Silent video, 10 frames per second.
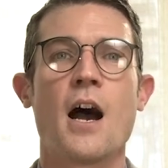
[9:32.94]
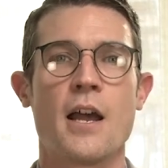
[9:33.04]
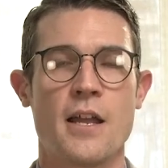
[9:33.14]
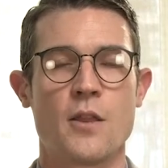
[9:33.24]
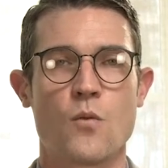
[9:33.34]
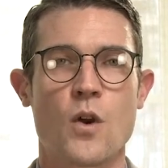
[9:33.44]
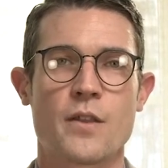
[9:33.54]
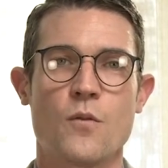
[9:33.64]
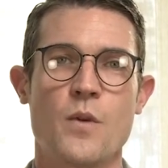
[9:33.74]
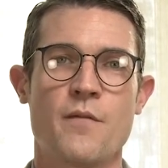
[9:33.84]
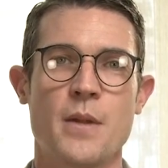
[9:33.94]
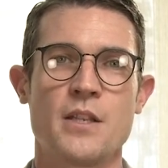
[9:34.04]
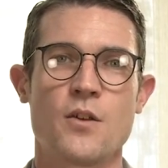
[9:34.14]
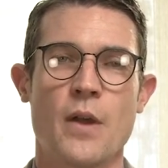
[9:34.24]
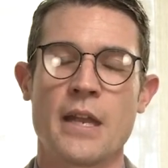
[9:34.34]
in the work that we've been
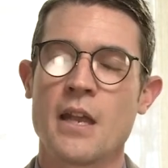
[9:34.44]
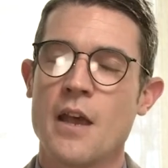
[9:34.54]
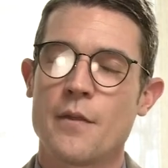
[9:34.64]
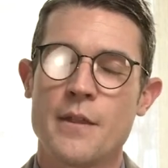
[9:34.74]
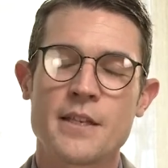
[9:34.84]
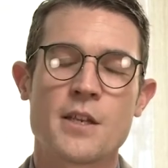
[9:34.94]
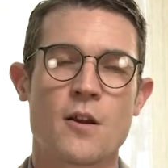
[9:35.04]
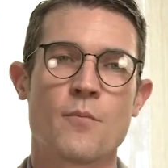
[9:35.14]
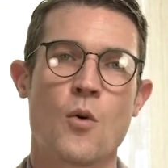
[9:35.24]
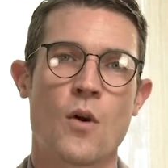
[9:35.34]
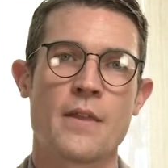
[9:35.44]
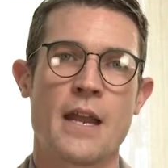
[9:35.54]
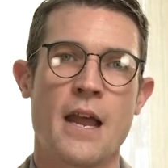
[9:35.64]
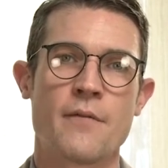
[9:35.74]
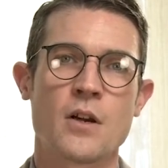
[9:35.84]
doing. This year more than
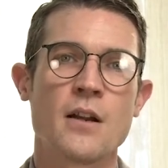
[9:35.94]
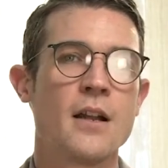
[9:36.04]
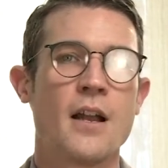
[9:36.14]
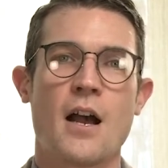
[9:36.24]
ever,